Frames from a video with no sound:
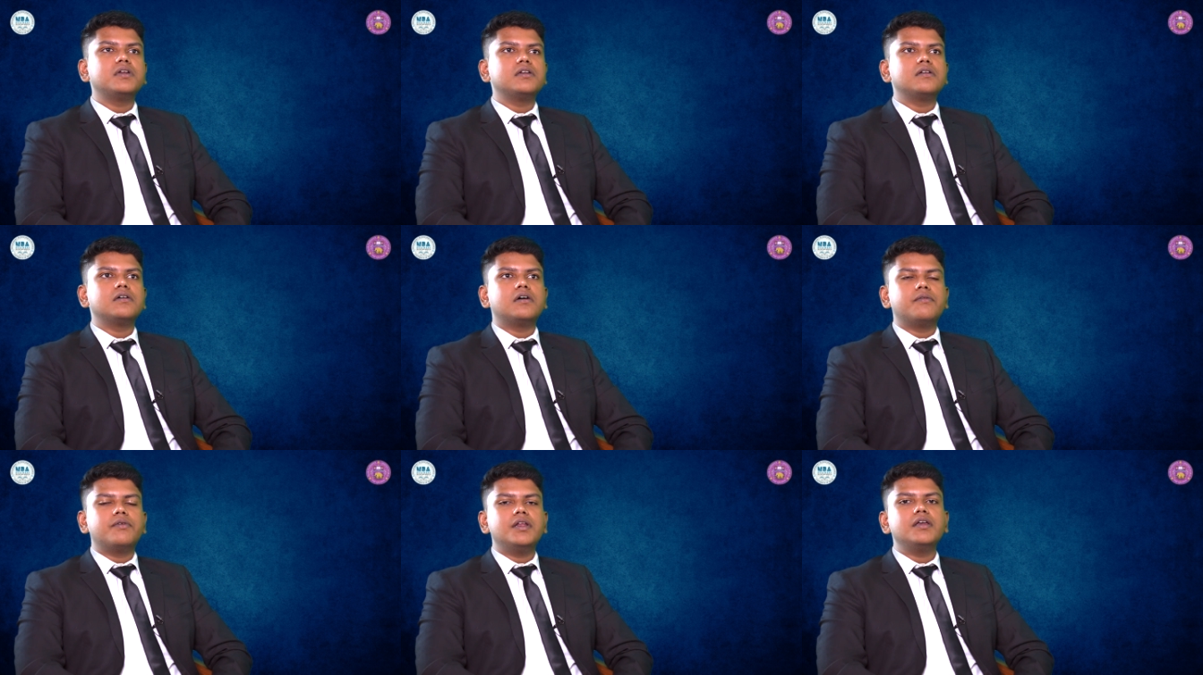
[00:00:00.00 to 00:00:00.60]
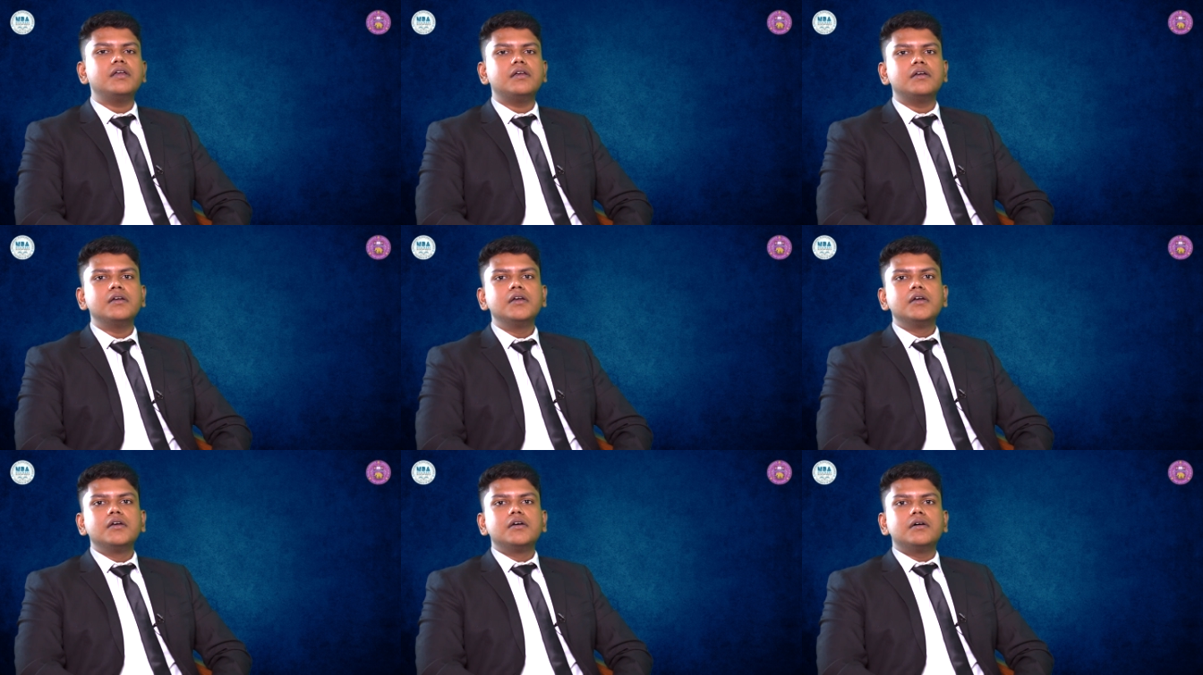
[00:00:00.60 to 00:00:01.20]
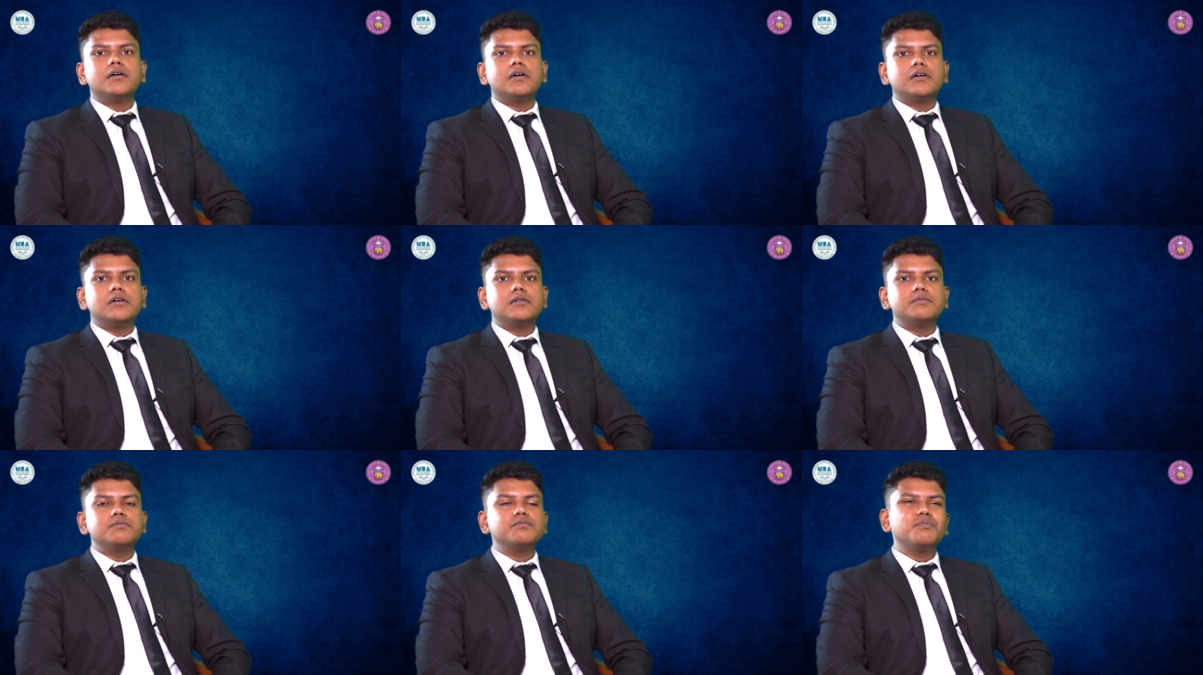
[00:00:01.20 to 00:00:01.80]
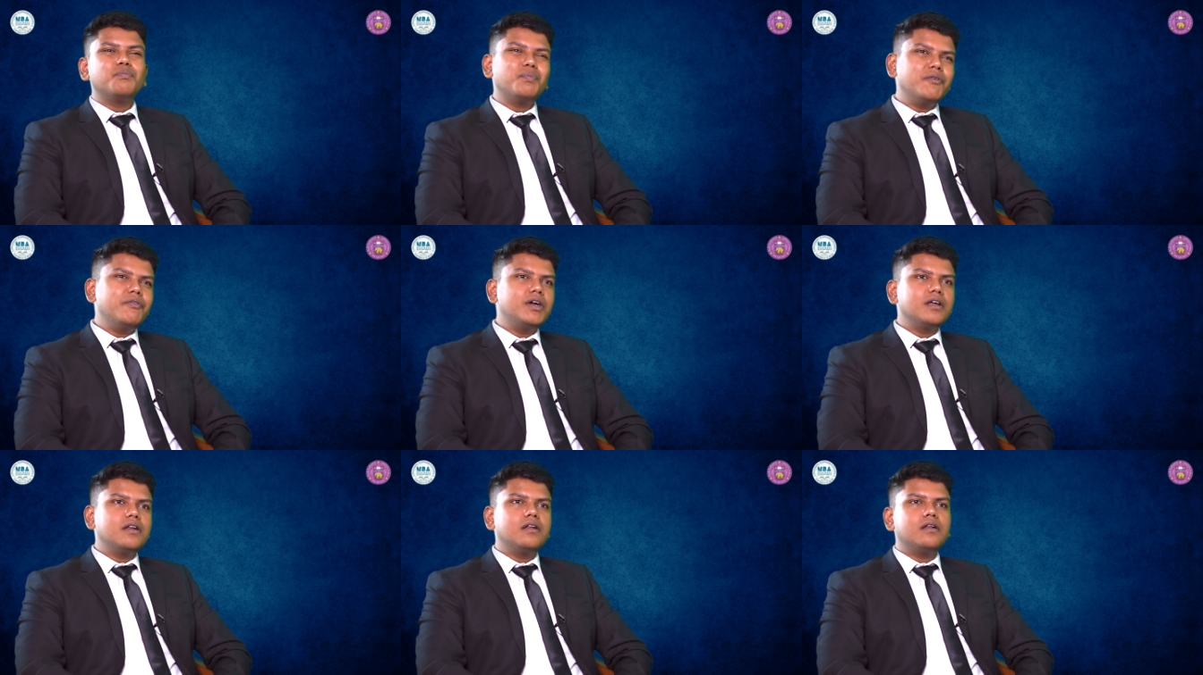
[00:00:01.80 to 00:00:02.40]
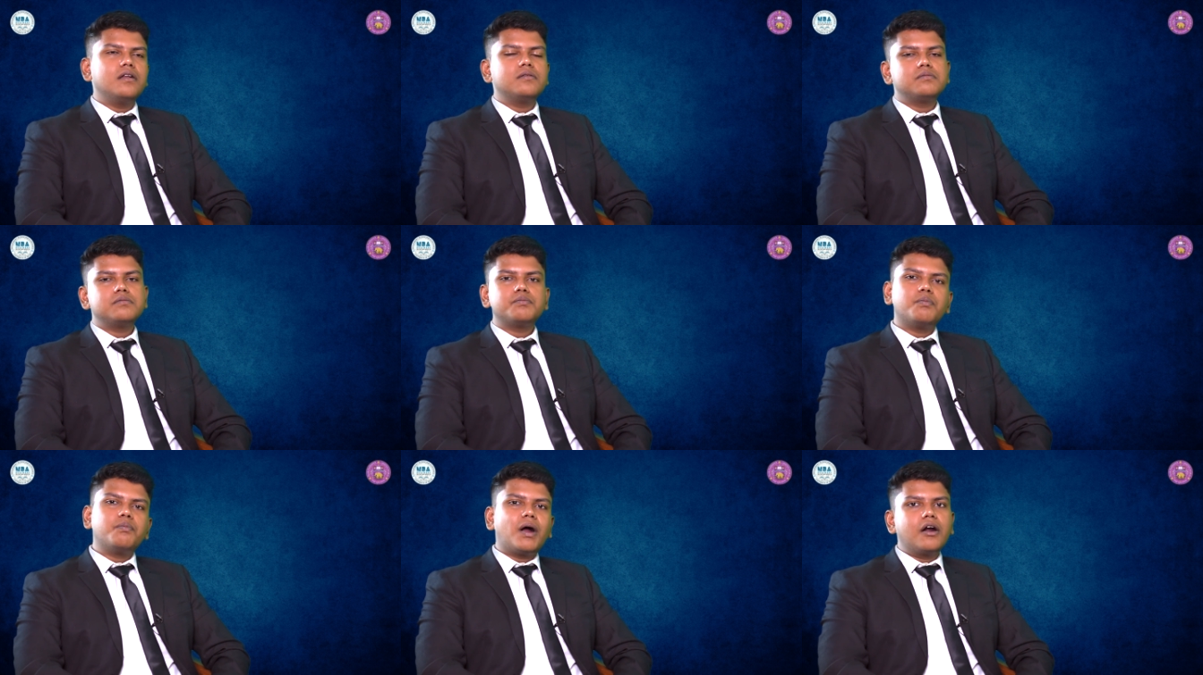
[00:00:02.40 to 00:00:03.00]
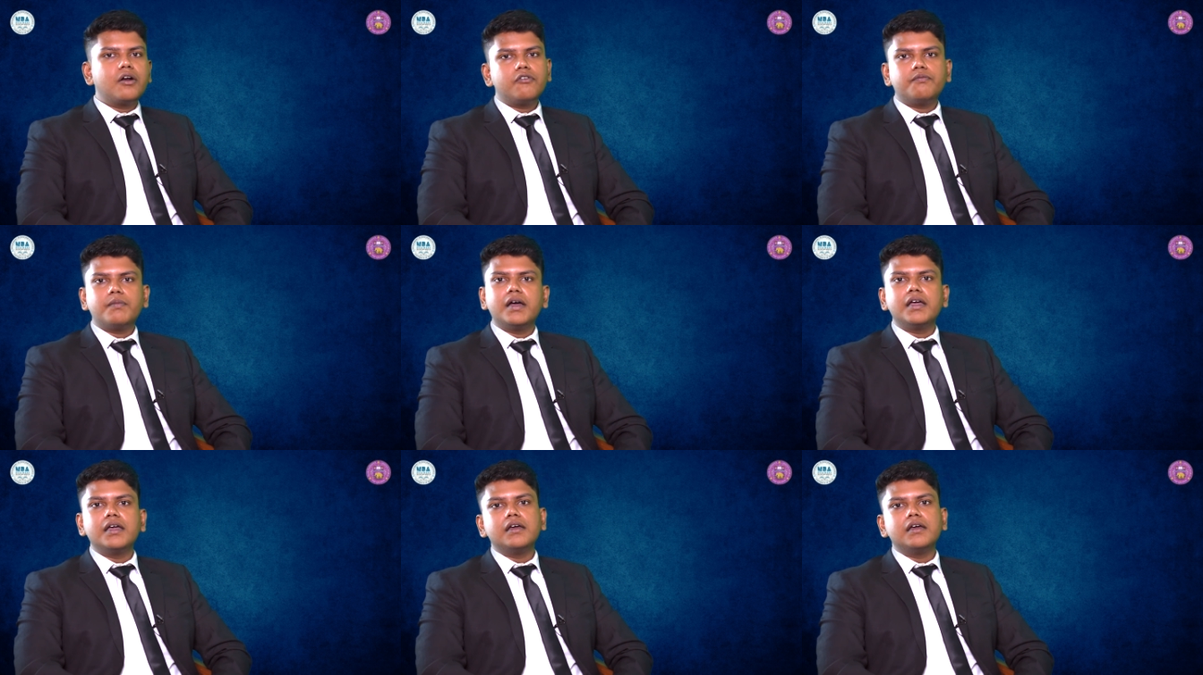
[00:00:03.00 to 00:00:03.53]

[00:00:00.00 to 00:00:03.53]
been a very uh, pivotal part of my